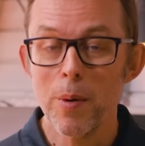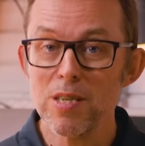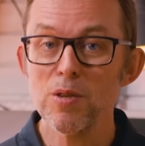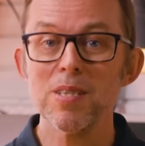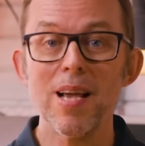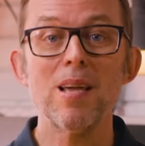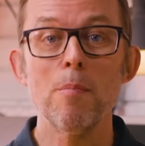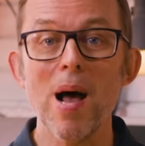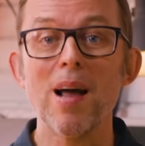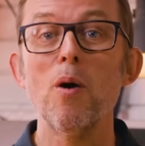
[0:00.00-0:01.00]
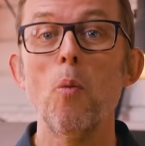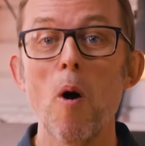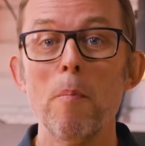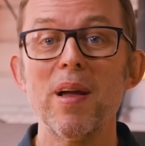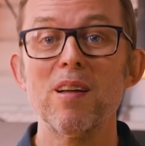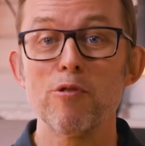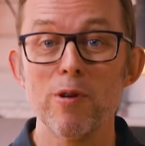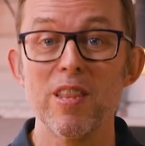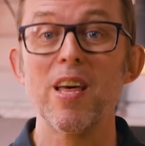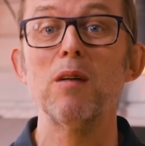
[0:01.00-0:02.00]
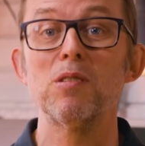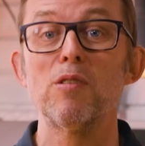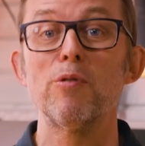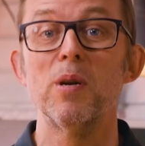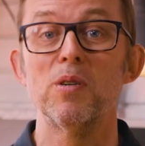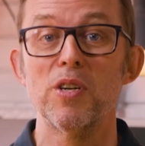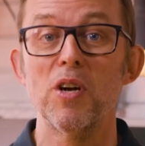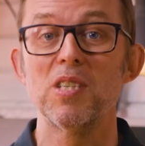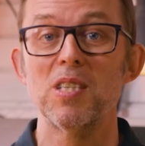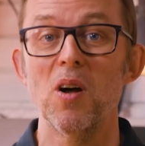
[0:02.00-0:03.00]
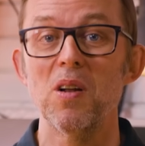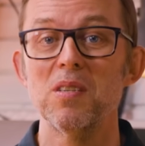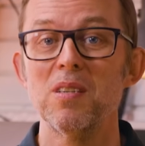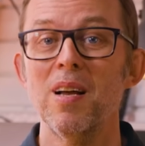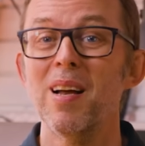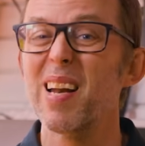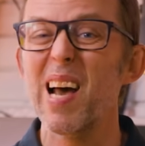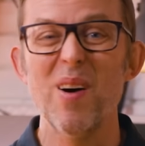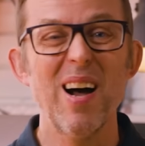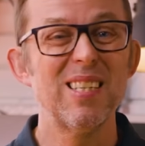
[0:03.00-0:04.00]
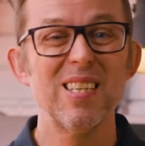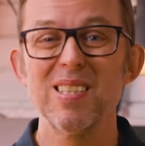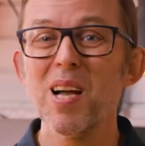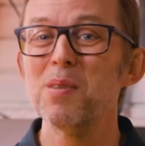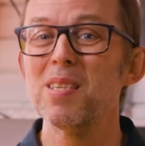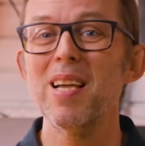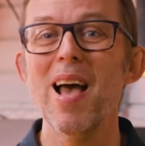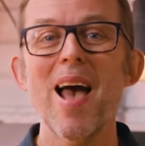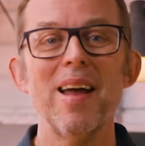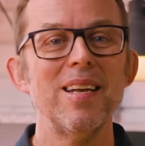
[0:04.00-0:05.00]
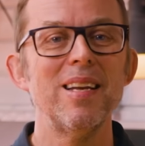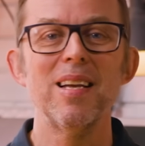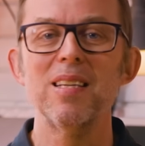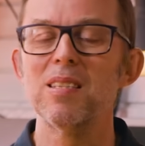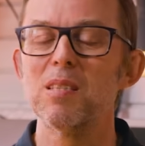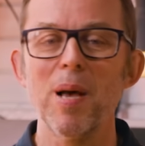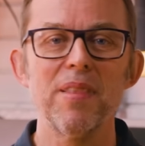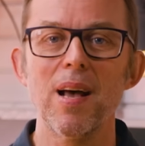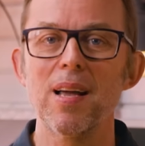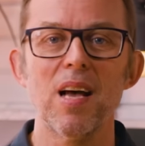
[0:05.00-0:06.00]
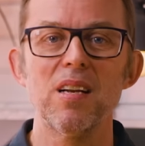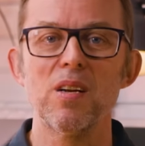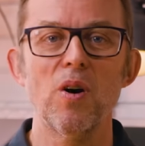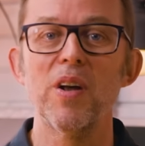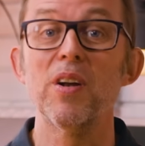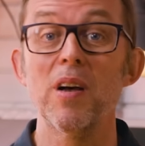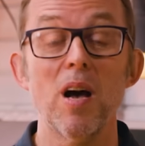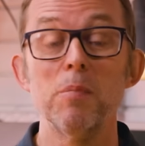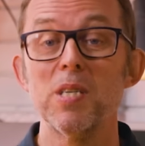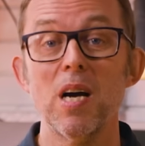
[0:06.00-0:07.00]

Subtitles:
which will set you back a whopping $3,300. Now, I just don't see any need to spend that kind of coin on a home